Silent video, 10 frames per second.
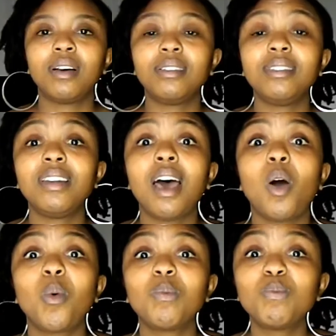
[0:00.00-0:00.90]

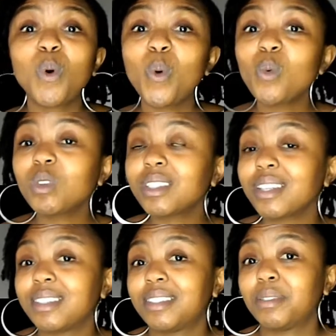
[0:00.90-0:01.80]
Now, mold
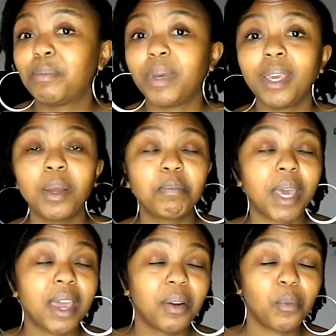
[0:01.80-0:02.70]
is the big
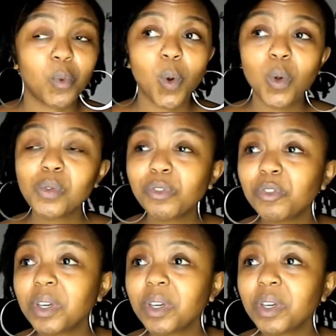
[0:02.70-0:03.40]
bad wolf.